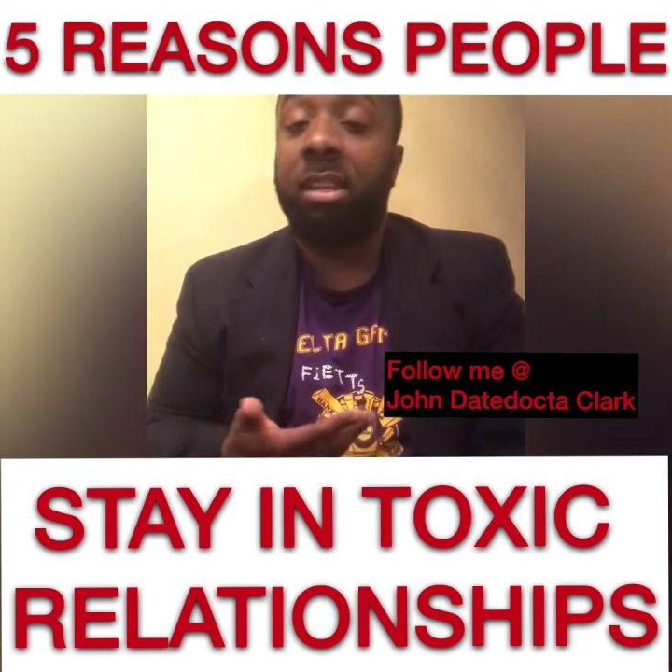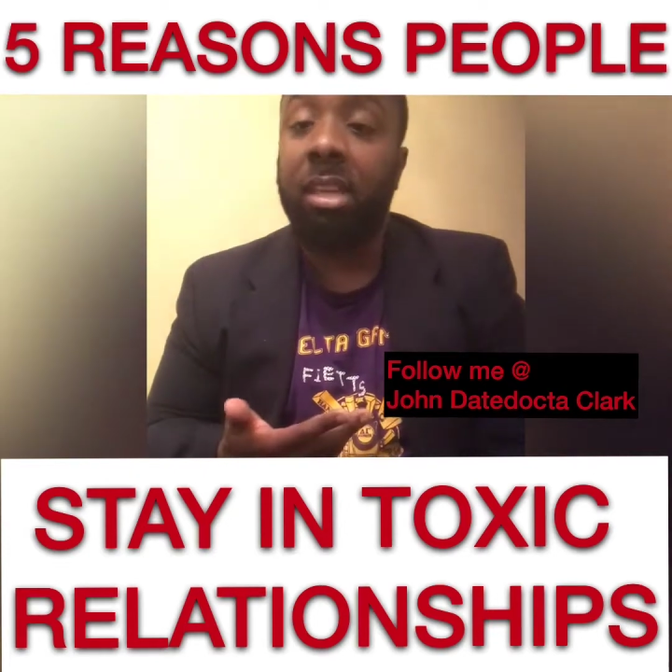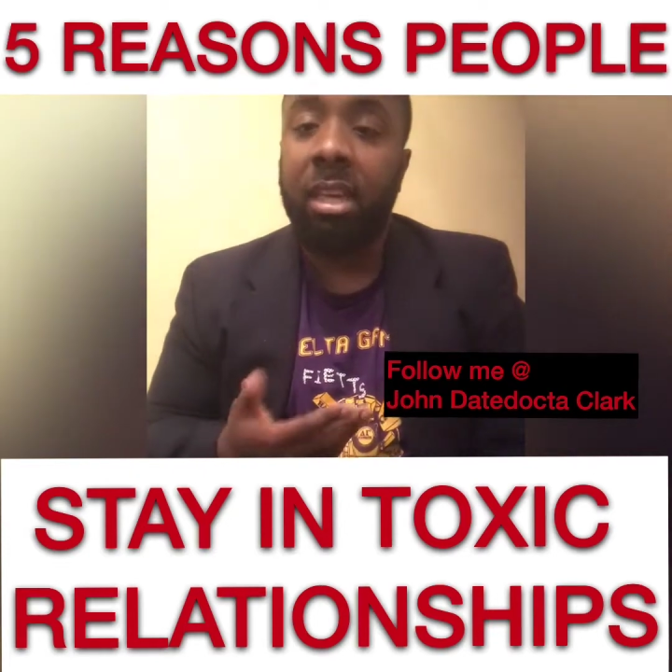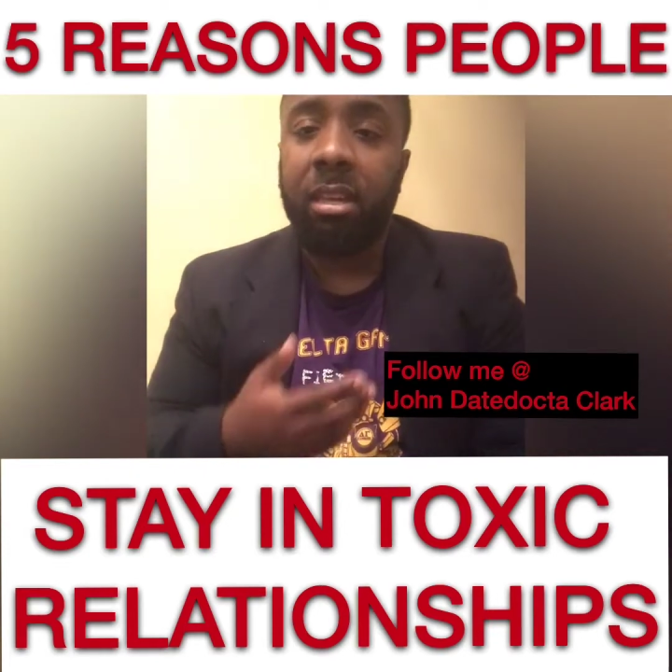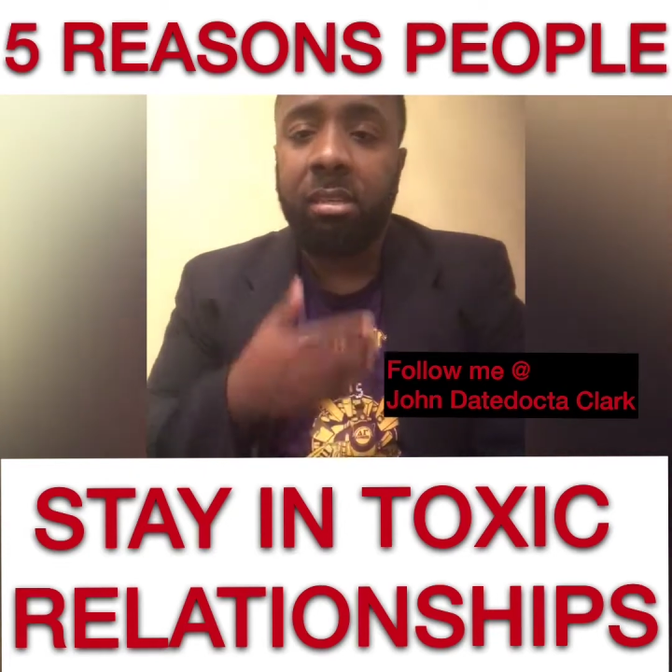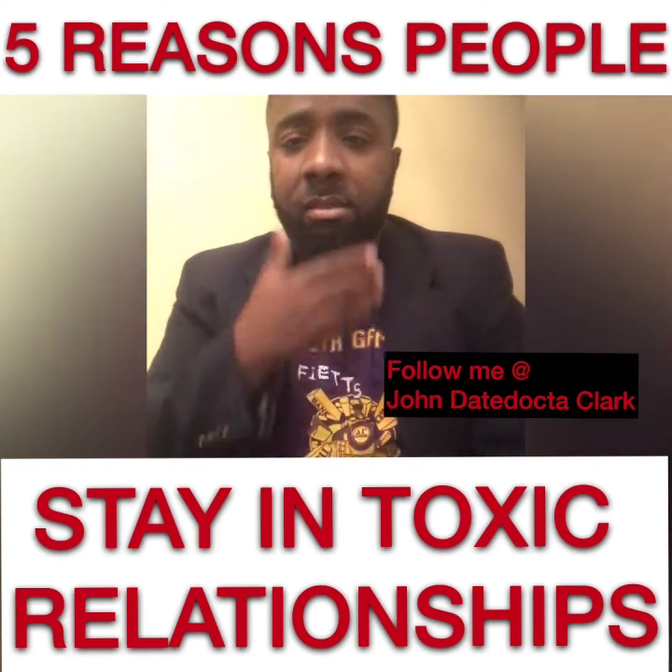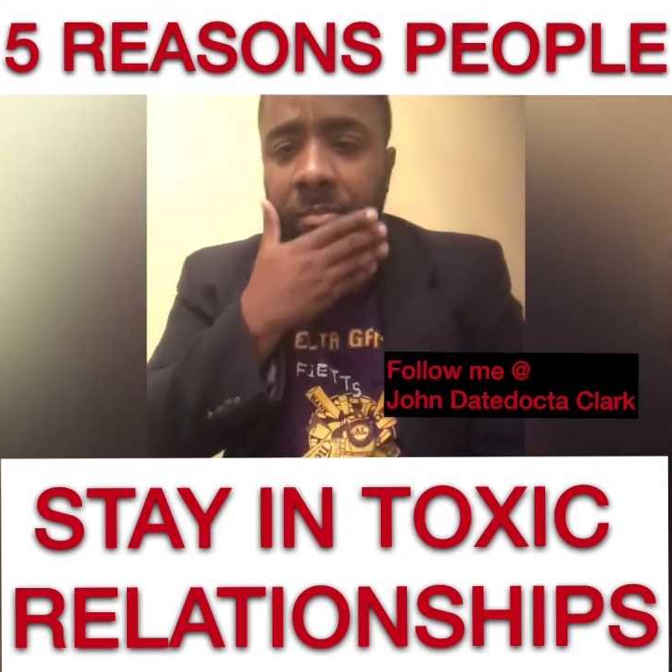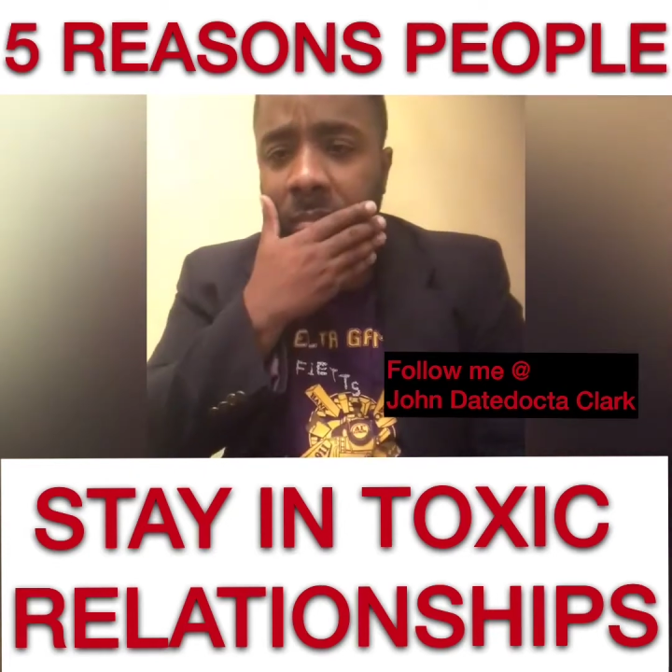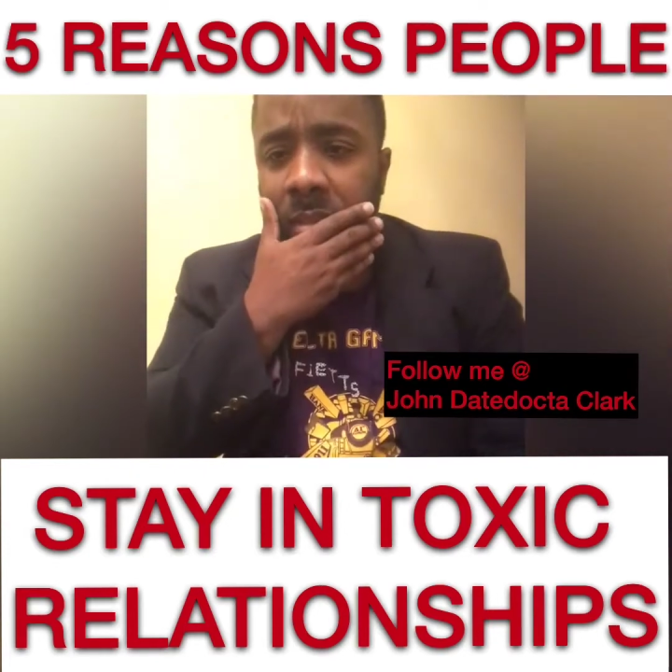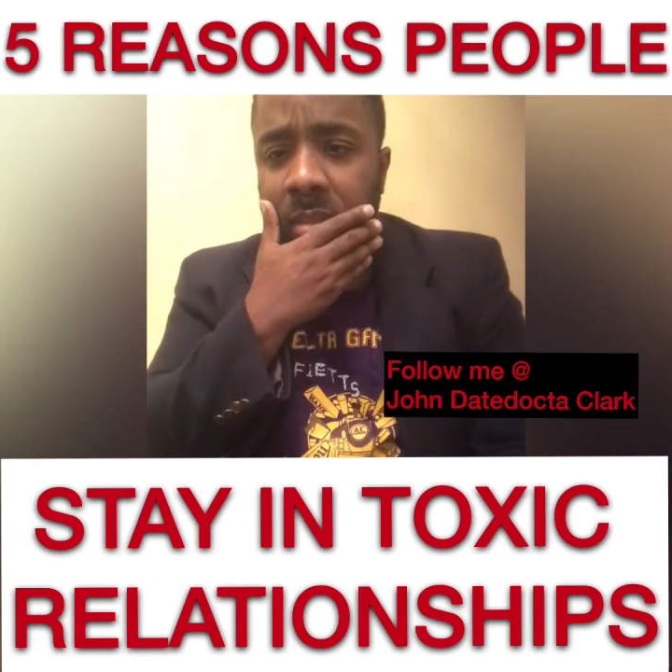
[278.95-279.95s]
kids.
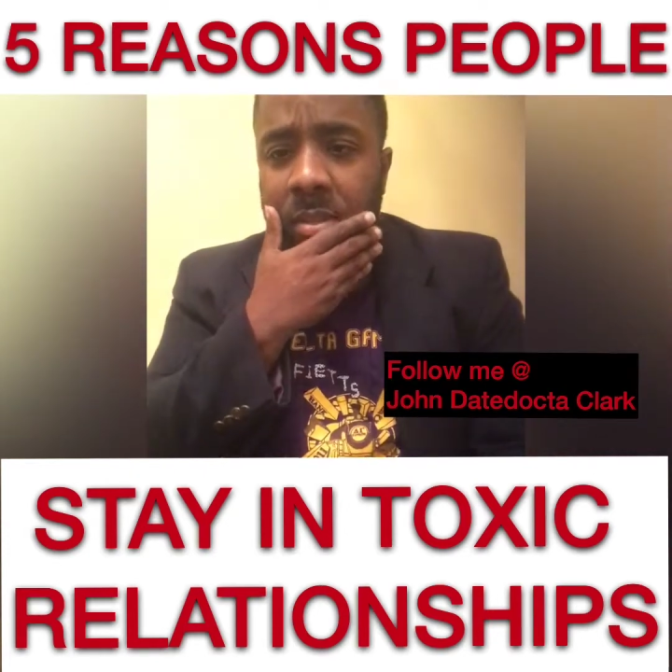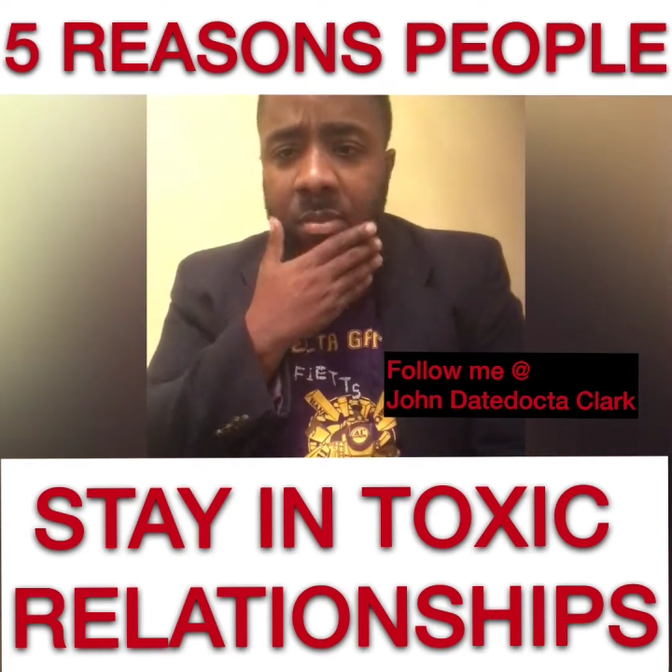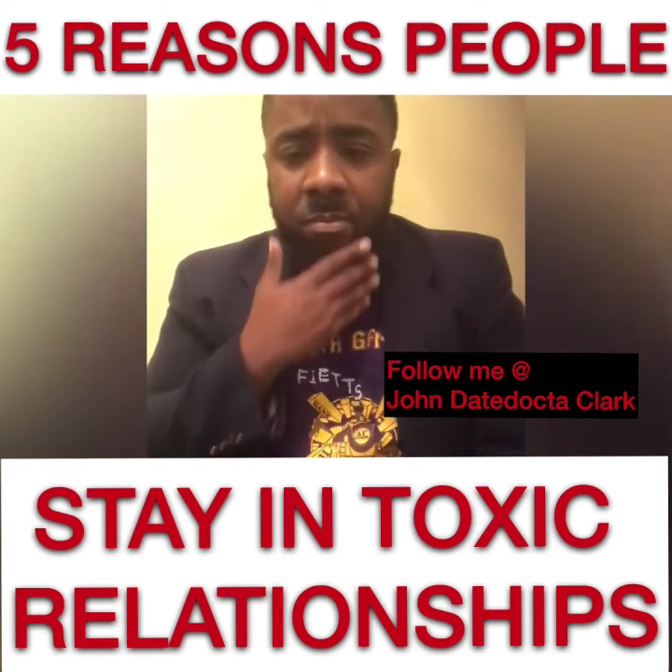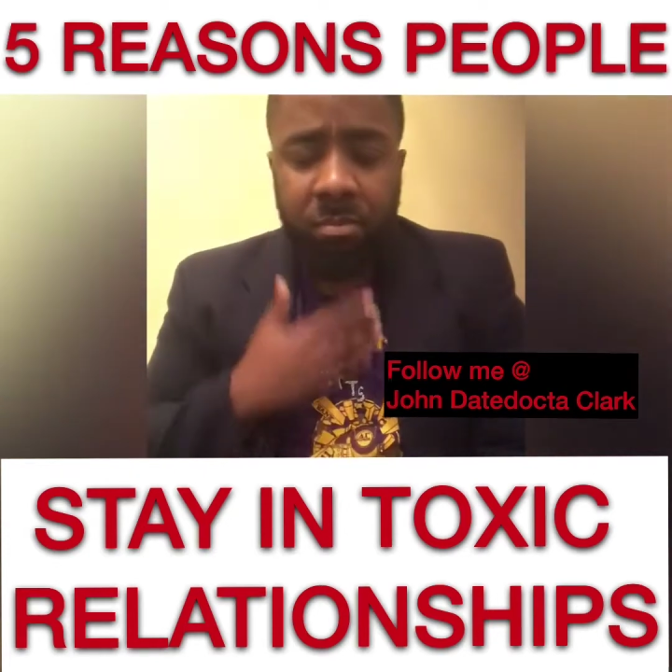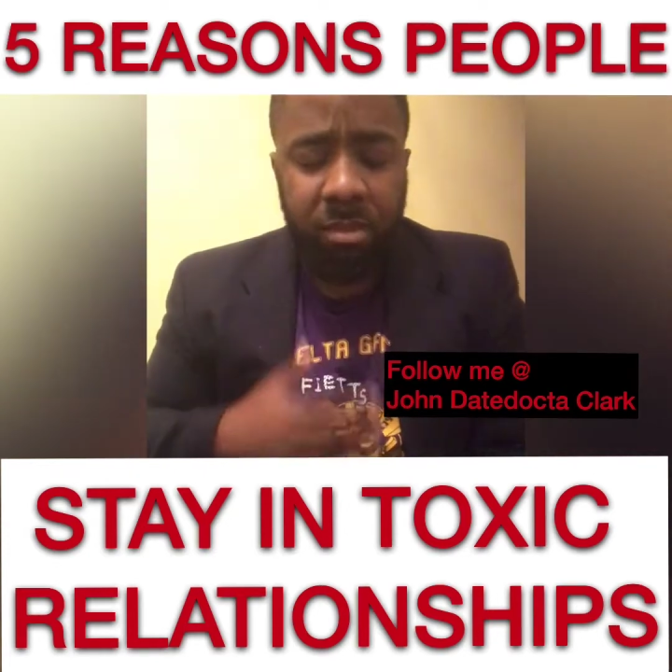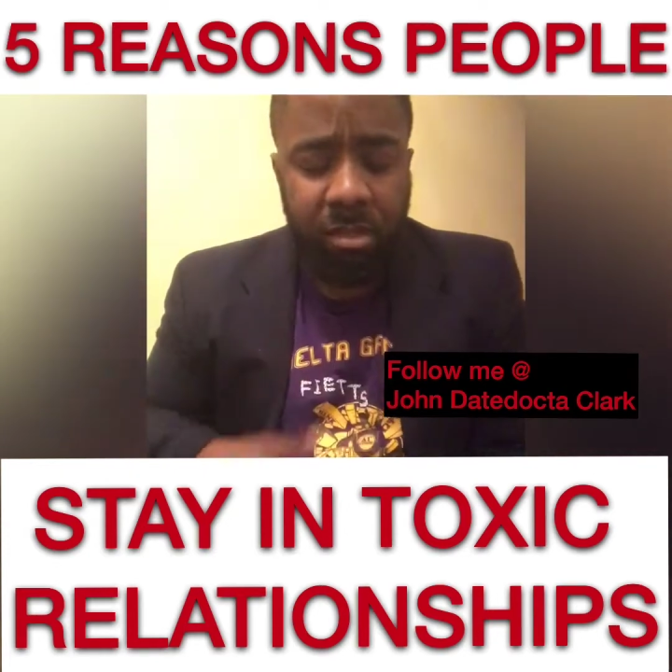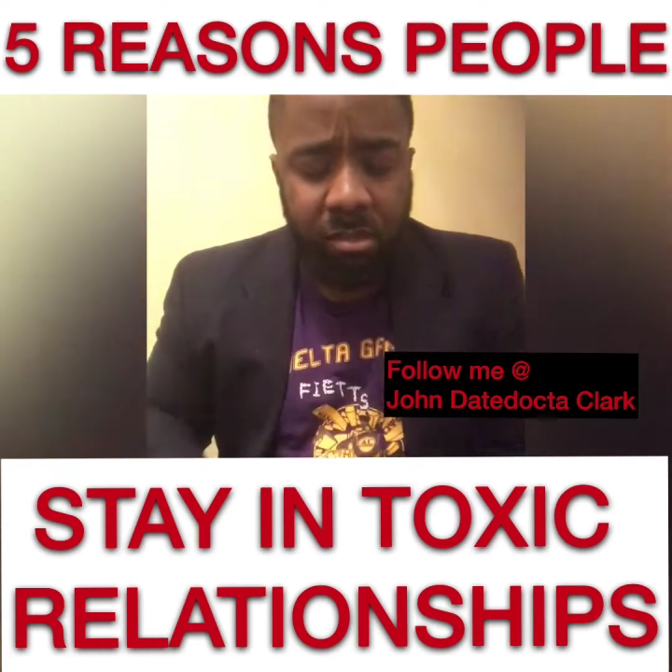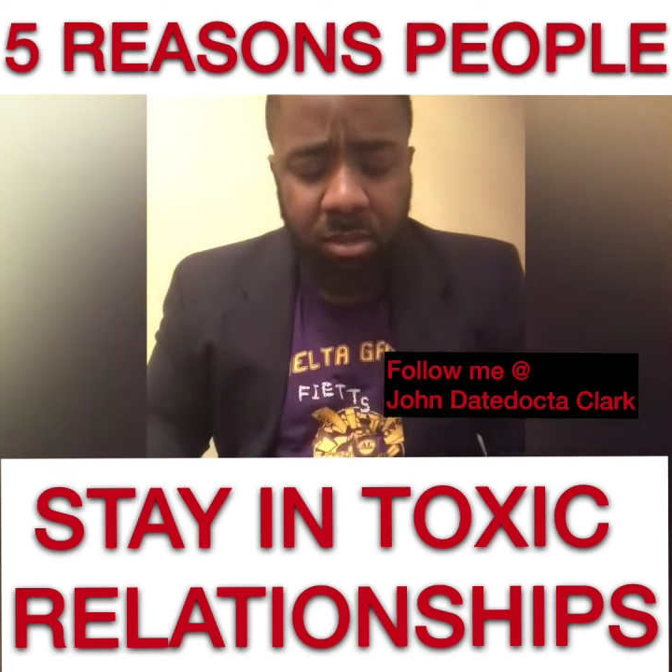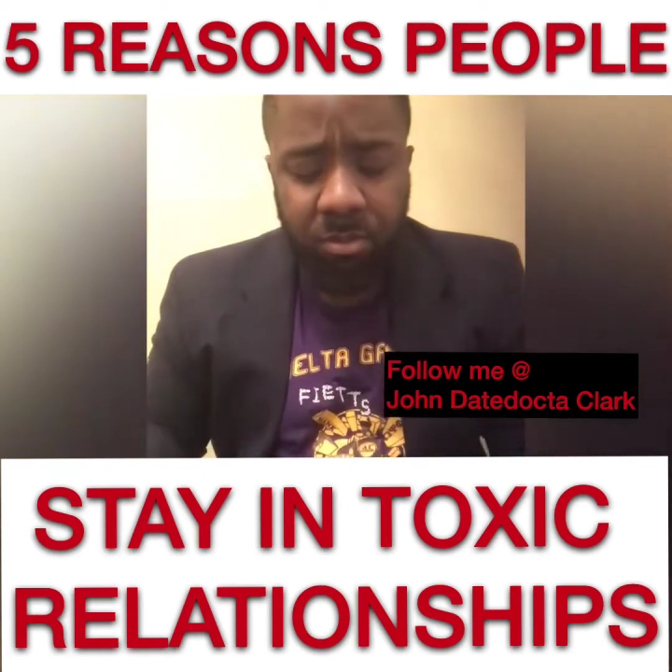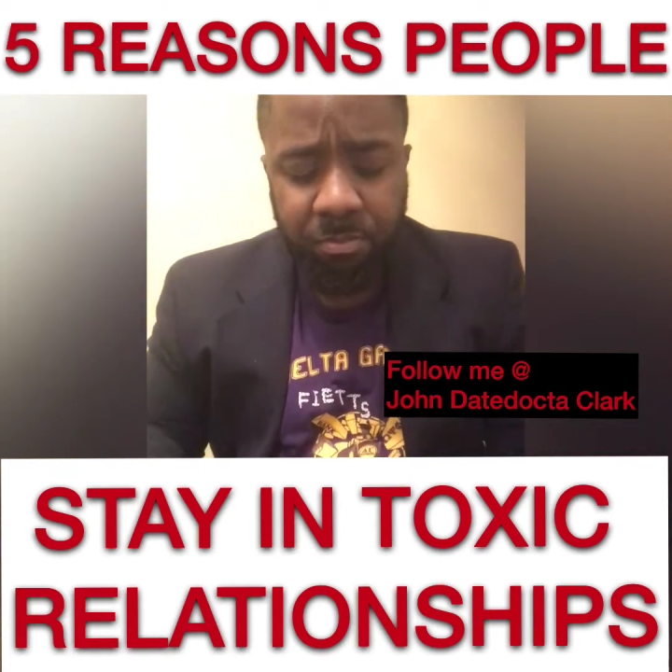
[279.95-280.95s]

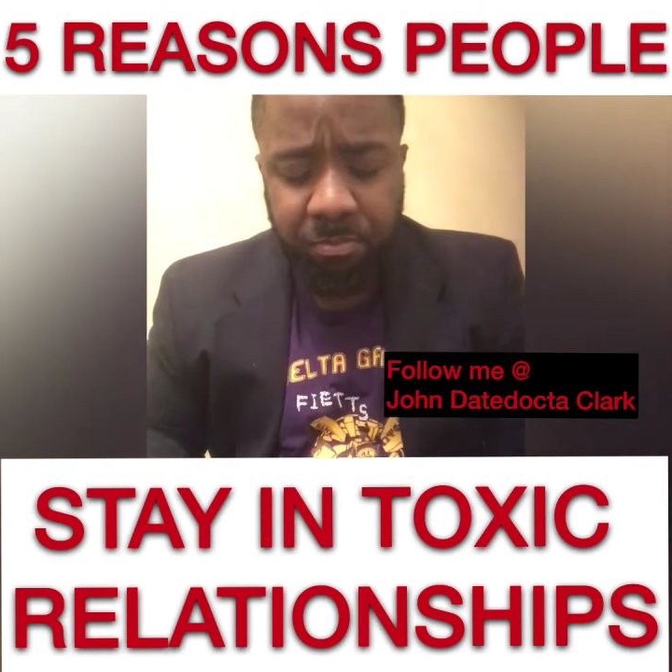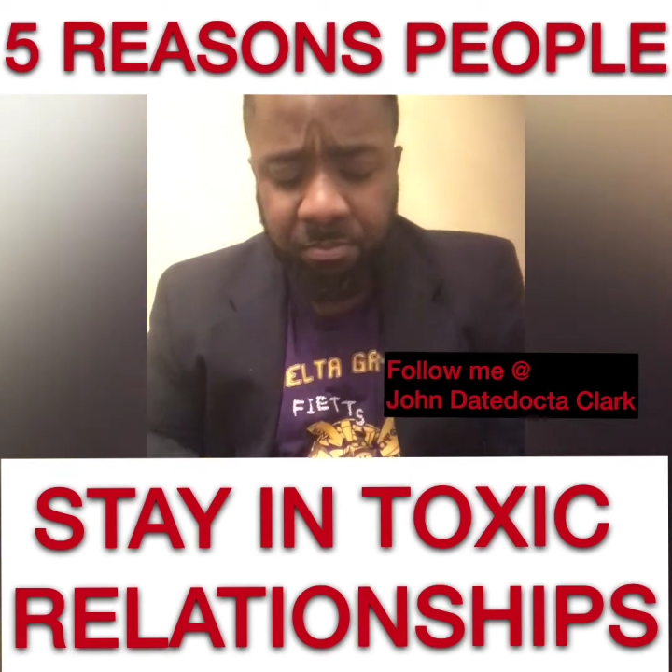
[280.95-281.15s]
So